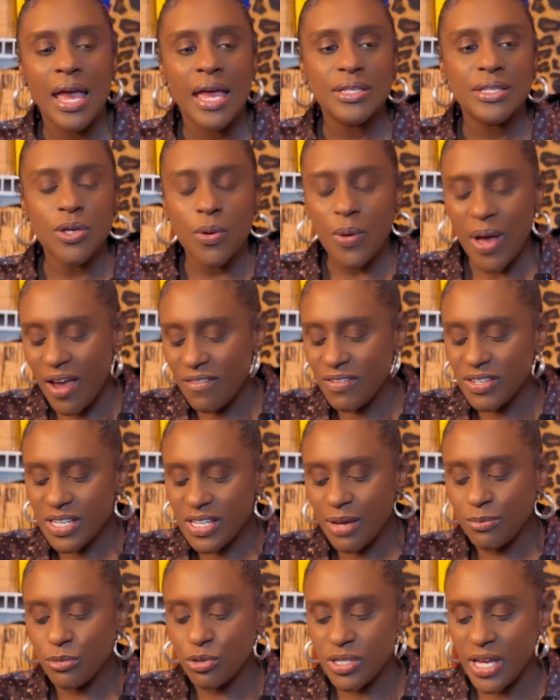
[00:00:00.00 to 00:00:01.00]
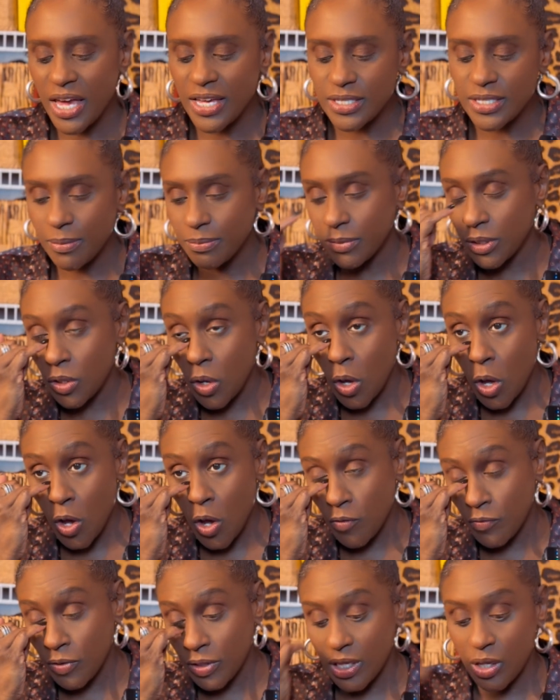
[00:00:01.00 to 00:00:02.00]
So every time you take something
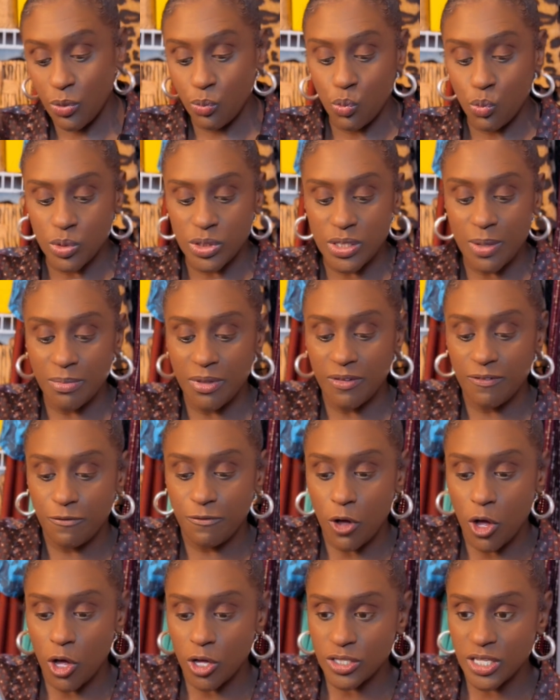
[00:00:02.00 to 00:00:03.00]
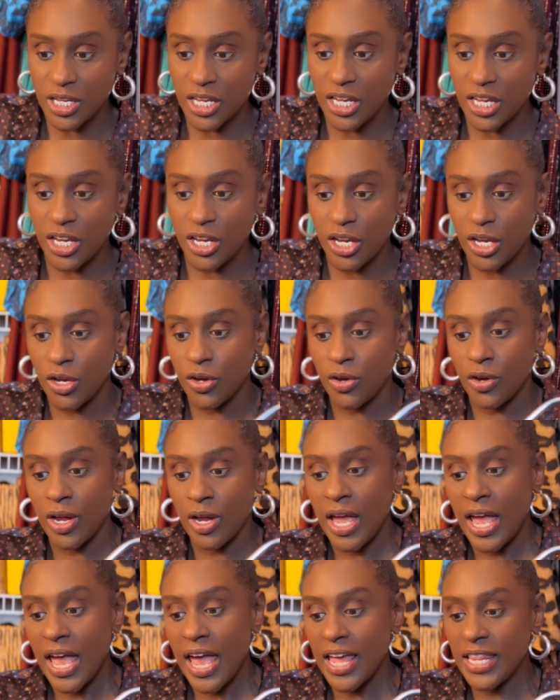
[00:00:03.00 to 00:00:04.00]
off and then something falls here,
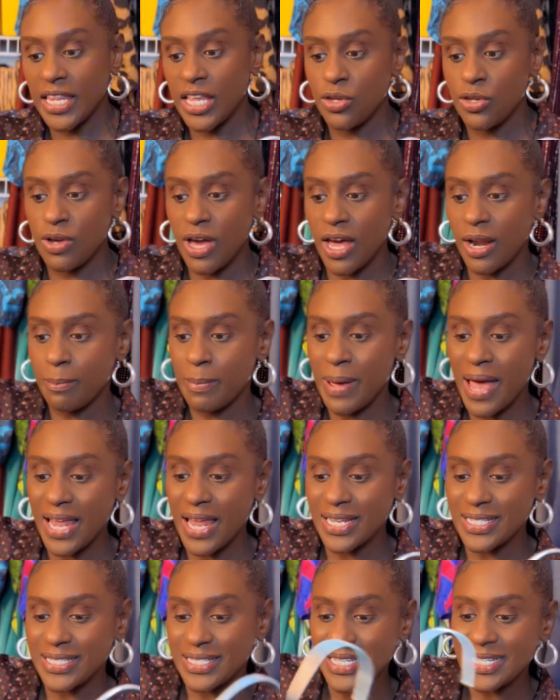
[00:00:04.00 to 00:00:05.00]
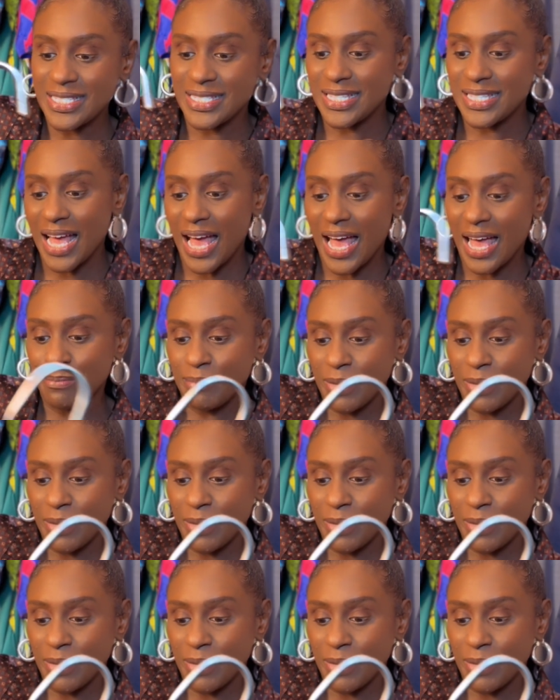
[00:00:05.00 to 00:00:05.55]
and then you got to balance this side,